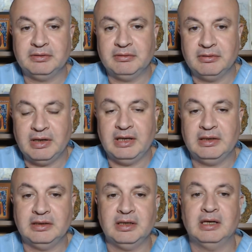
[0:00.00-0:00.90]
rate
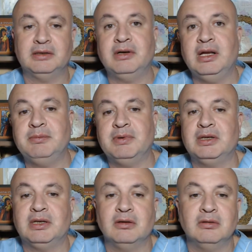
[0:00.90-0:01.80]
and heart rate,
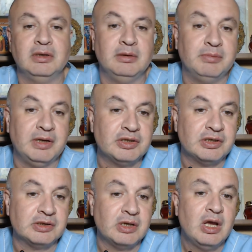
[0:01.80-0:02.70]
particularly in
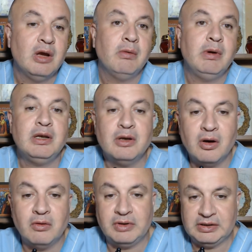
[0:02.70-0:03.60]
patients with
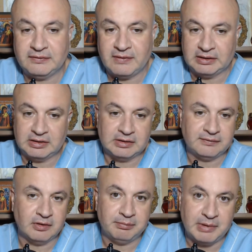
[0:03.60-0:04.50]
known risk factors
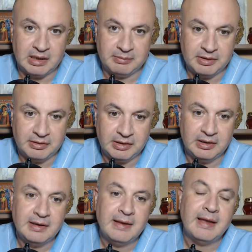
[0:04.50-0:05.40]
for pulmonary
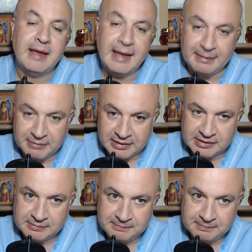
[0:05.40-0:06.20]
embolism.